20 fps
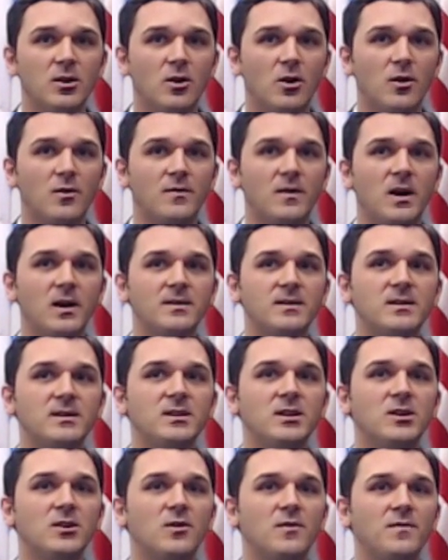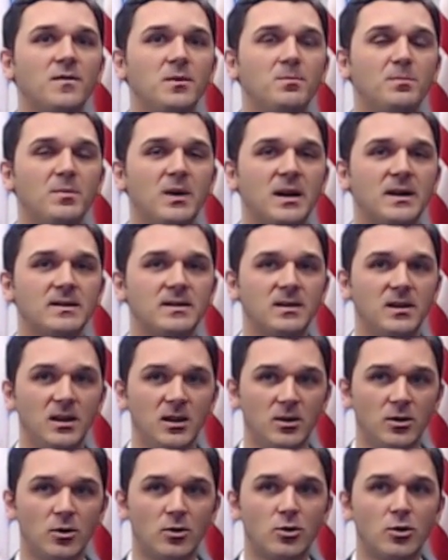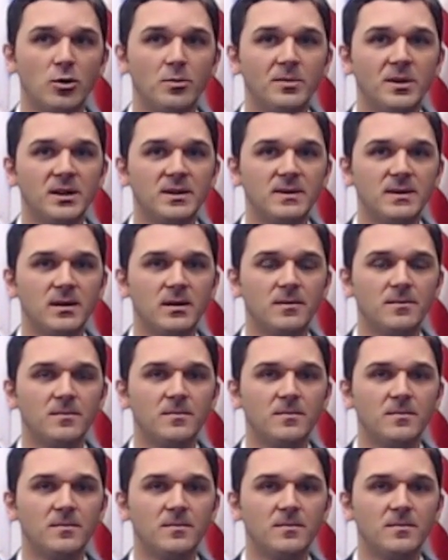of 100 years of impact in your community.